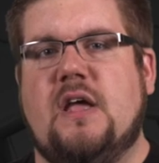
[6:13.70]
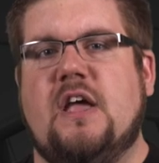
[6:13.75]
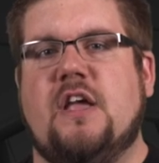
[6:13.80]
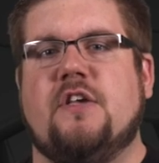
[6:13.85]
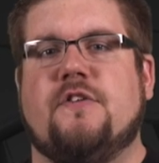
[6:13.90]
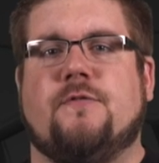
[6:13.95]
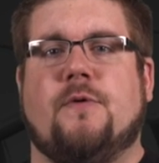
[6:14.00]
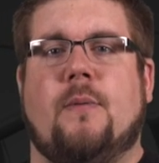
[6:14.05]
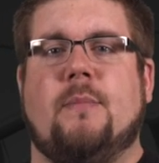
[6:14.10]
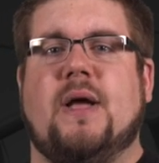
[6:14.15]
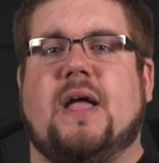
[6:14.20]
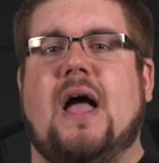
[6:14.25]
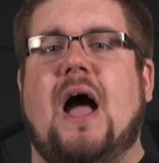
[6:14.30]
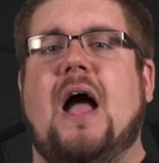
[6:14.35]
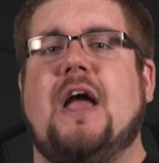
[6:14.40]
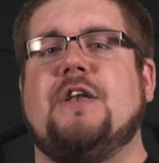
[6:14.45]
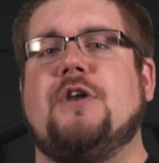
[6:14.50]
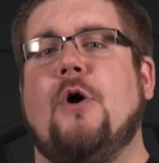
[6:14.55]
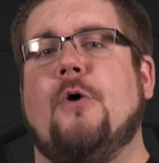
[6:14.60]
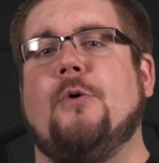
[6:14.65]
is from a
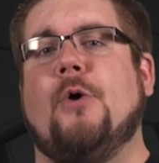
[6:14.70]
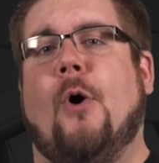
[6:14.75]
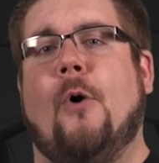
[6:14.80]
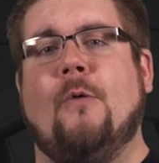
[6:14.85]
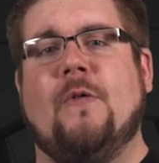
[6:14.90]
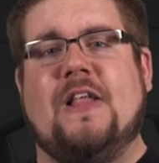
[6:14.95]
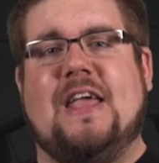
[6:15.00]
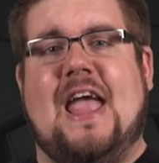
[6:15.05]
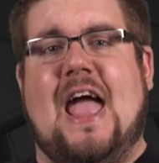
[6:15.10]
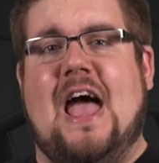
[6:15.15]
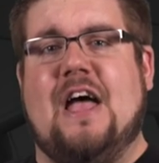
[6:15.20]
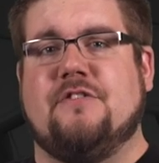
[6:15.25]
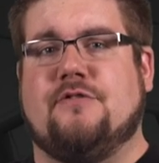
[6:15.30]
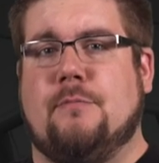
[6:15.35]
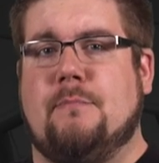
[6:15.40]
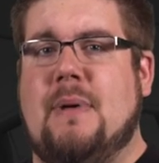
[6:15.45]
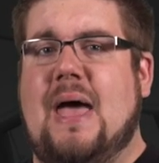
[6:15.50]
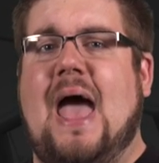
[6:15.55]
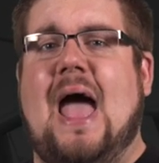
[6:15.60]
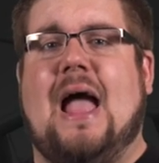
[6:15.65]
guy known only as
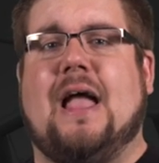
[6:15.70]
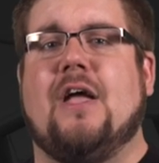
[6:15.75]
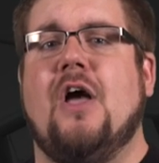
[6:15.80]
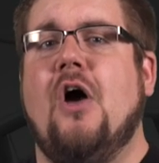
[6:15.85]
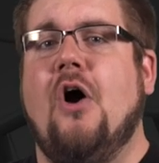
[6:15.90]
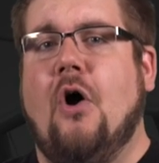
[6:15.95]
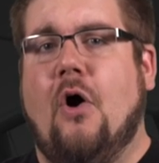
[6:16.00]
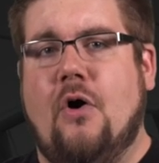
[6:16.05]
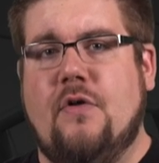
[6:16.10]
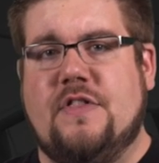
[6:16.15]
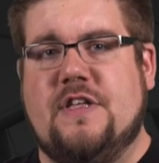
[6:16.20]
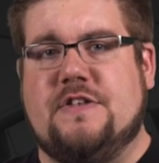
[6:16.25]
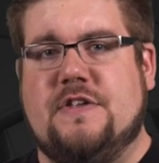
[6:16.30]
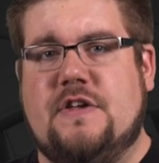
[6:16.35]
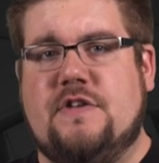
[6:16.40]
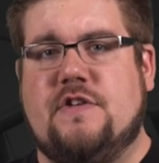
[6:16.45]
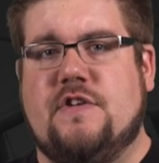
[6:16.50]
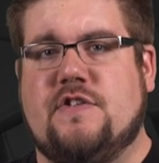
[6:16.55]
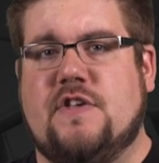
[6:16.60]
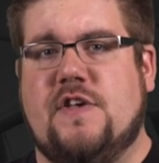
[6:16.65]
Mac on the
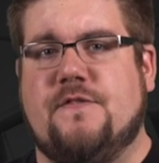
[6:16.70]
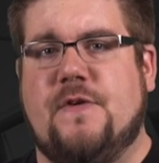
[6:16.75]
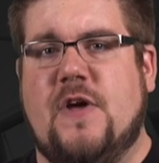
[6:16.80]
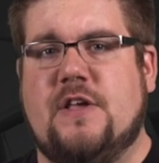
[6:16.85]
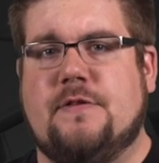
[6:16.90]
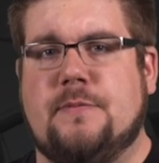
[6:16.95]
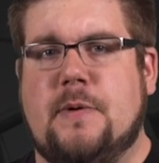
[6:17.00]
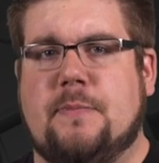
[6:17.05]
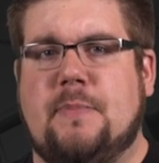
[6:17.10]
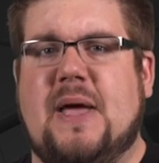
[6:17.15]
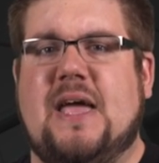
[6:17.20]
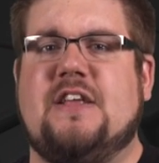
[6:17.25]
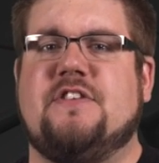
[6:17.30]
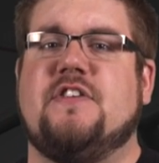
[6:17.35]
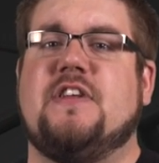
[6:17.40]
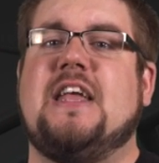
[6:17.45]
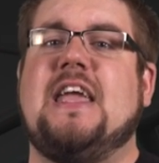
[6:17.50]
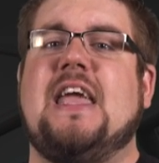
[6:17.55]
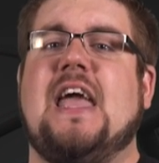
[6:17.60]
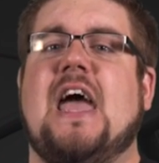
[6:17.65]
TGC Facebook page,
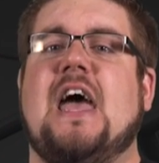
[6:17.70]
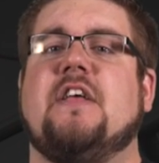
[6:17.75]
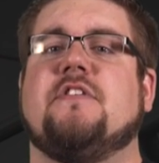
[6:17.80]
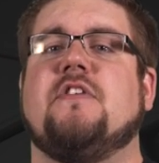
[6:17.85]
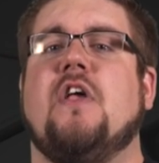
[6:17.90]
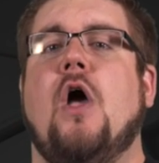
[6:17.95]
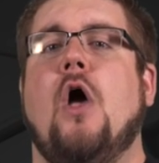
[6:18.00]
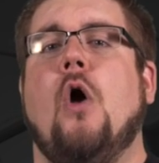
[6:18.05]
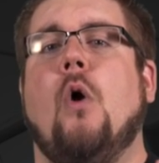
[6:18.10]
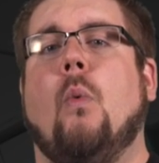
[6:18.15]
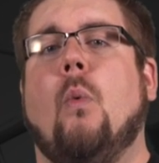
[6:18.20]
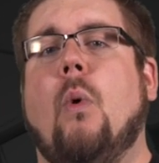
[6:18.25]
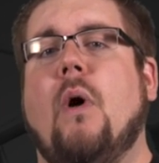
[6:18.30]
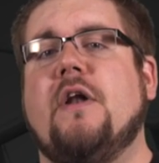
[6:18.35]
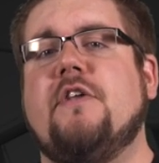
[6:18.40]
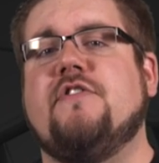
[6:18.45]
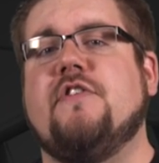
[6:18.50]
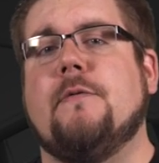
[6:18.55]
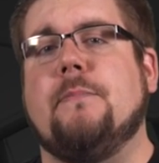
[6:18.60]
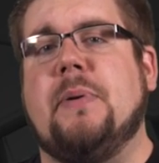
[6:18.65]
and he asks,
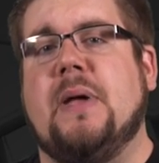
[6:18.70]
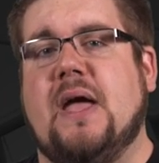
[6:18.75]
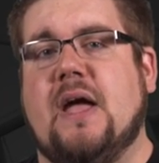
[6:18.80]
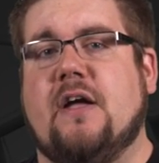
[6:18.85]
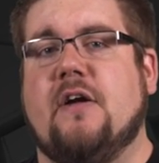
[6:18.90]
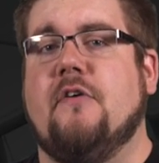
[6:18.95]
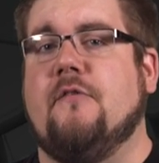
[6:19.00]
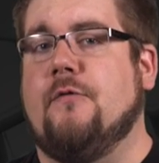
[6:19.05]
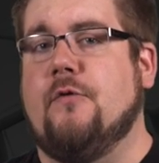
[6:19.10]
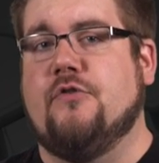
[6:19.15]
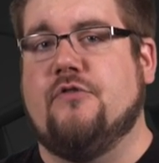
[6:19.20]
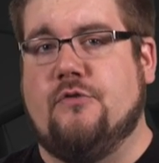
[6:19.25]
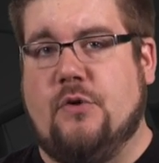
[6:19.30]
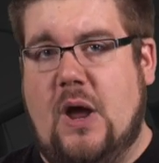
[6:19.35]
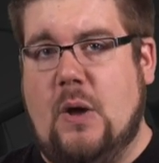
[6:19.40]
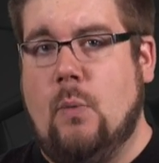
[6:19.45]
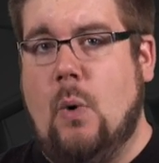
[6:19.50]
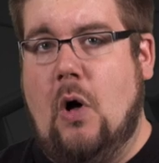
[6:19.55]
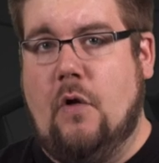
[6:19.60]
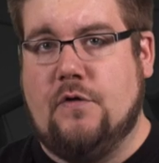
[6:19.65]
What is your pick for
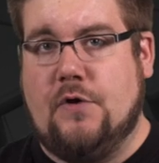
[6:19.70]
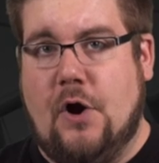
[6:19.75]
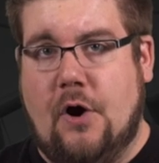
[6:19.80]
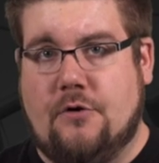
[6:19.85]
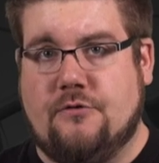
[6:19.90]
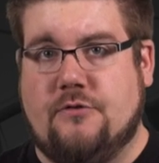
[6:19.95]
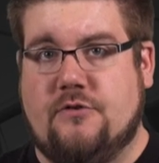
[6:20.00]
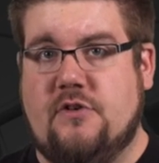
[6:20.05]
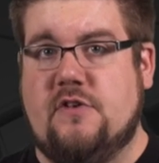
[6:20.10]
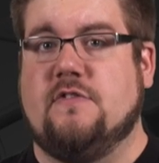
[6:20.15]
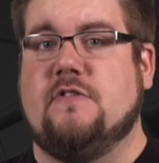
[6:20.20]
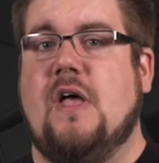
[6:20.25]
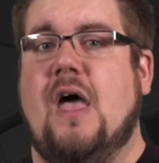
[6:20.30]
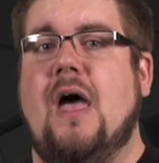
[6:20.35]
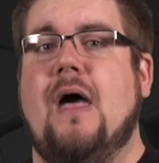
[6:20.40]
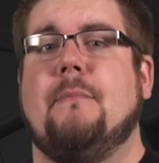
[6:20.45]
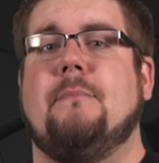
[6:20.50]
straight walled cartridges?